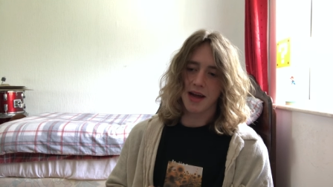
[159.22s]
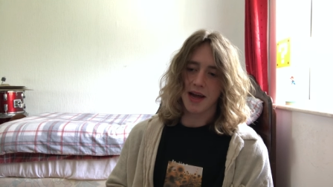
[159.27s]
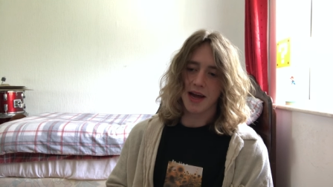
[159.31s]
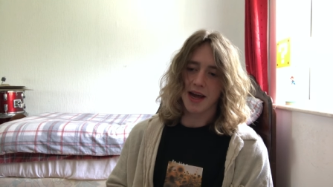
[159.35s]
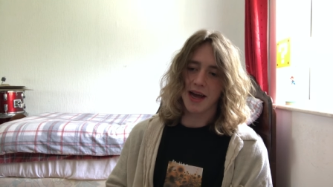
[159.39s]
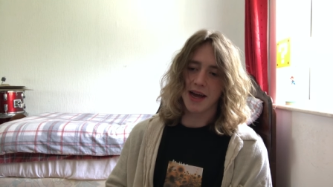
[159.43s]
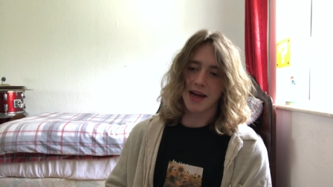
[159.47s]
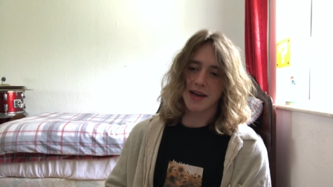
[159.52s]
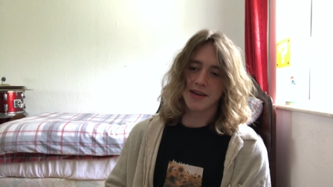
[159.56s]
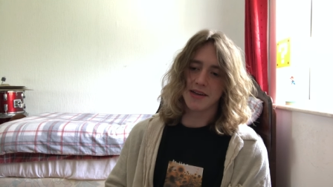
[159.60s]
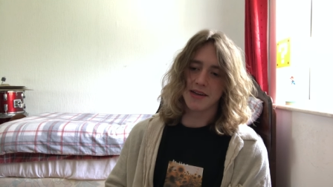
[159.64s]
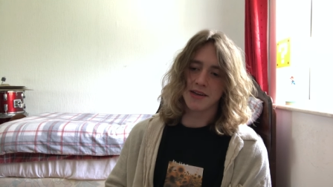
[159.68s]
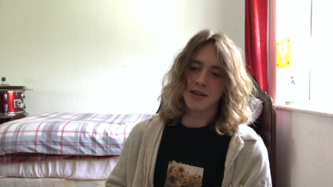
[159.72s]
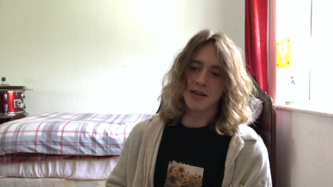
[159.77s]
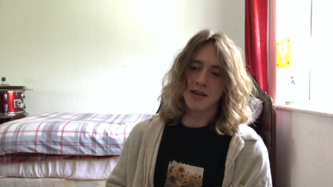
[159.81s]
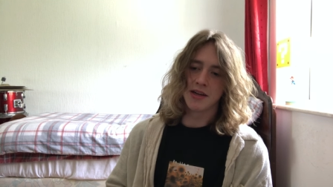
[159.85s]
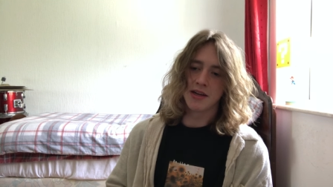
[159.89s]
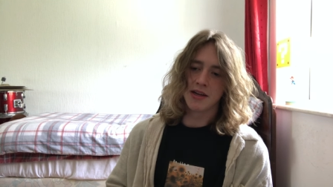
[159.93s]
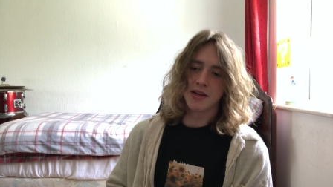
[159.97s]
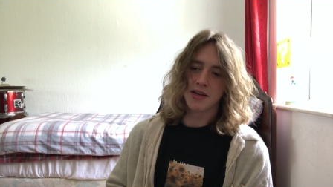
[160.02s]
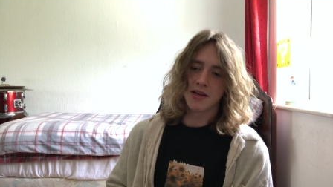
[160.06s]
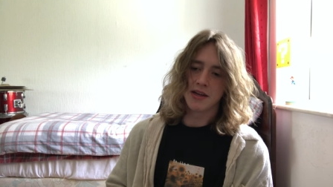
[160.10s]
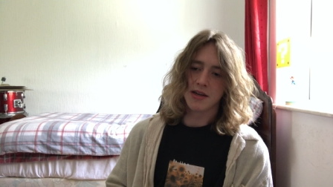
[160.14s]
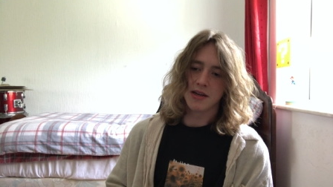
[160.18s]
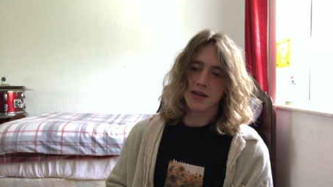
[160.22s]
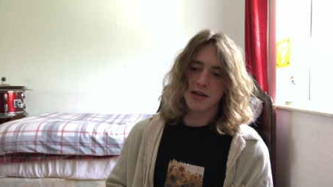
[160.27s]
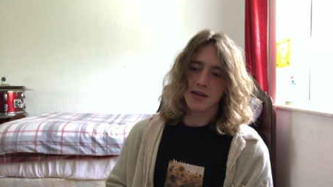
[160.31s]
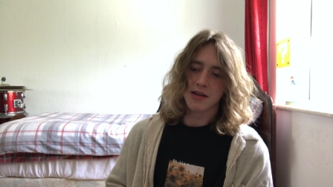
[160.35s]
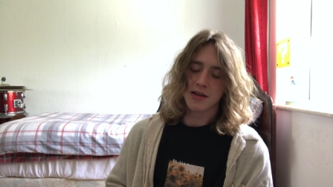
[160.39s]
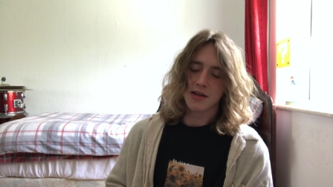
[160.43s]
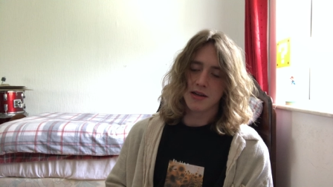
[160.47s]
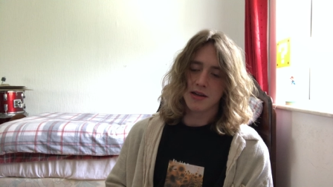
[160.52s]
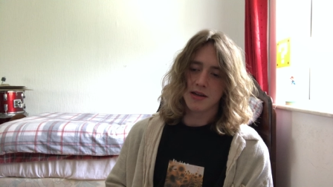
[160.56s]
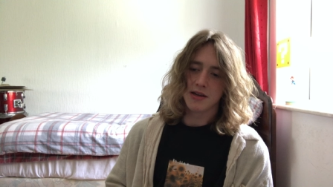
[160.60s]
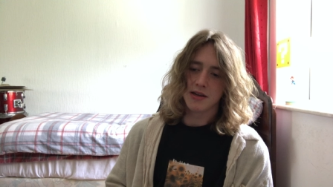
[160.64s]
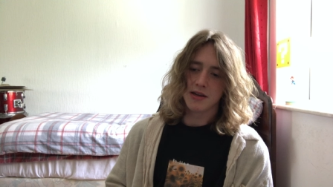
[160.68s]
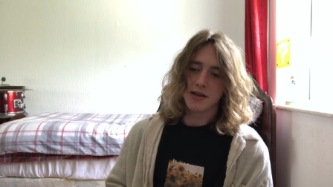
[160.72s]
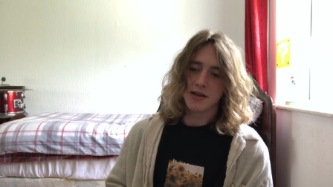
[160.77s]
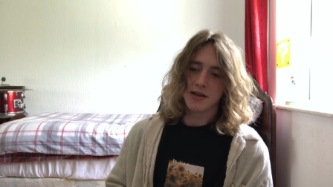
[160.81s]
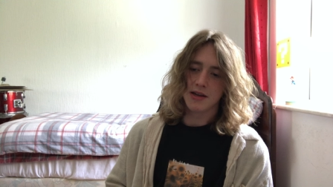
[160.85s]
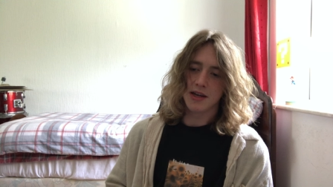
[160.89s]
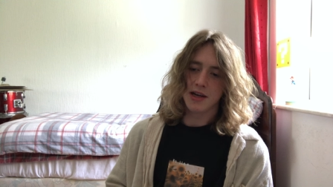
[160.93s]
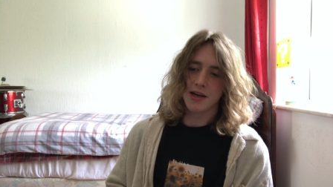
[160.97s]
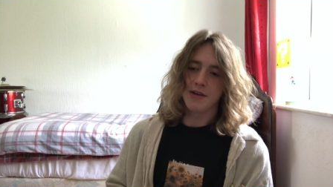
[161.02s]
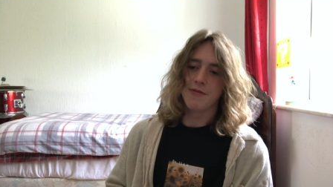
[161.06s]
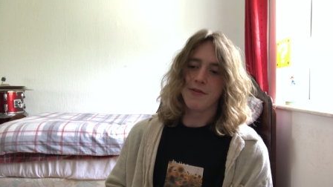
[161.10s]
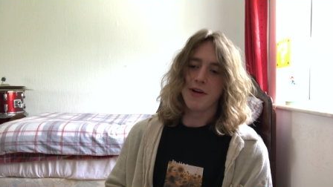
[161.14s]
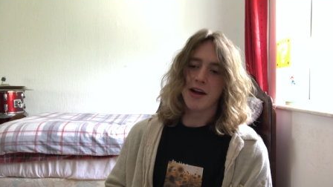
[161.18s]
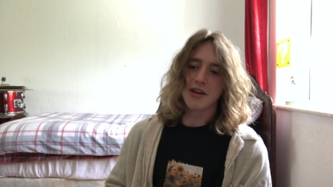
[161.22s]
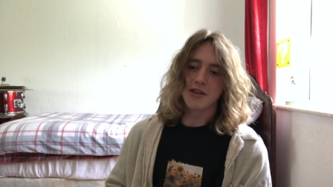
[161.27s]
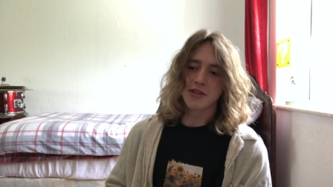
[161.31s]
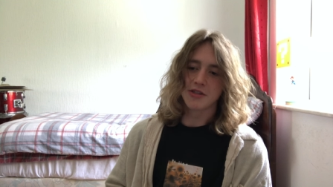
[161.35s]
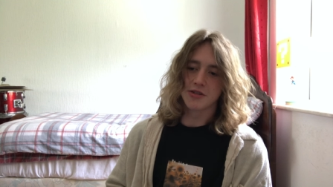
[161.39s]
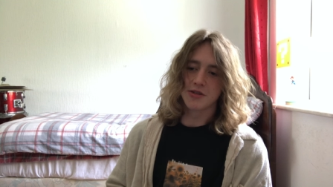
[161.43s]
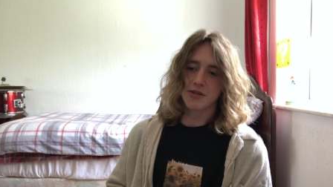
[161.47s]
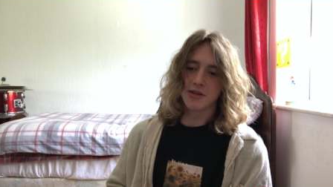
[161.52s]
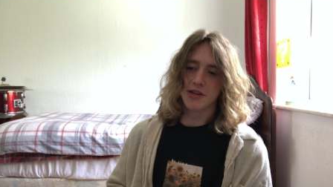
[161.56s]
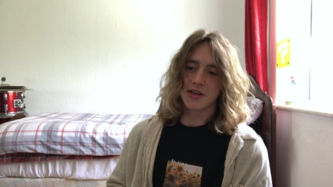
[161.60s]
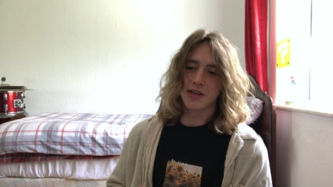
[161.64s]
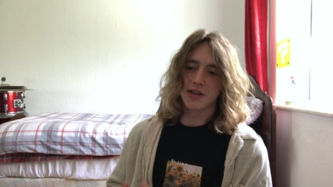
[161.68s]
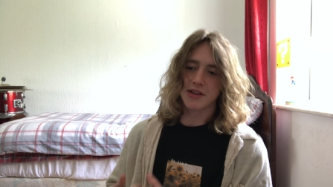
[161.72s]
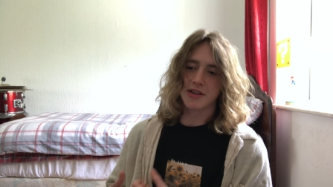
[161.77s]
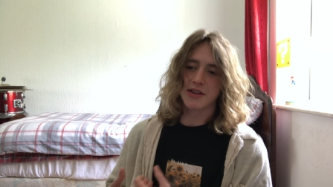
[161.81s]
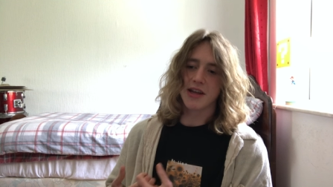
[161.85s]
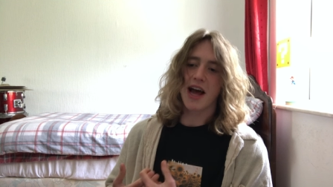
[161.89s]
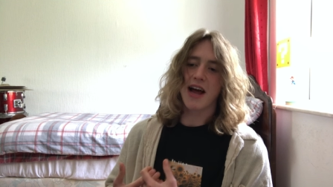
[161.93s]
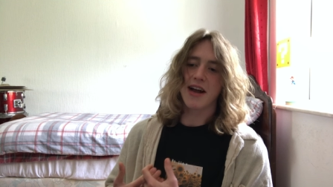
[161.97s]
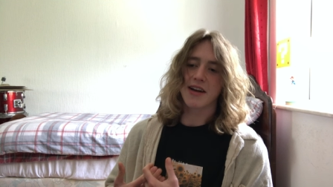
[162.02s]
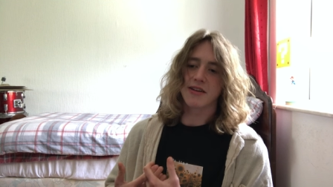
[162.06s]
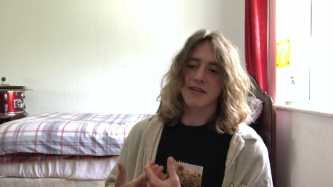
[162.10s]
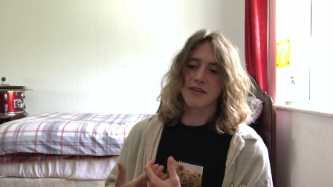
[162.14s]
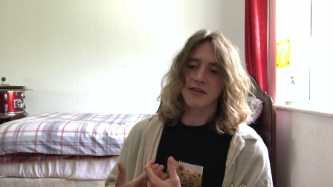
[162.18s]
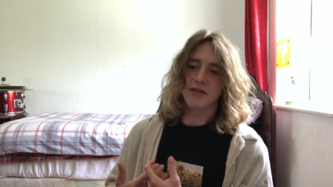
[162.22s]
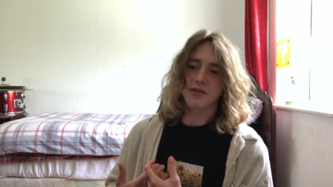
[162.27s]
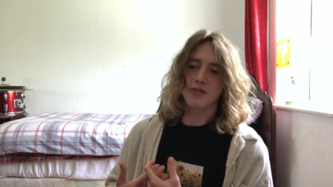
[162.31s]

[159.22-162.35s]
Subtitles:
And eventually, that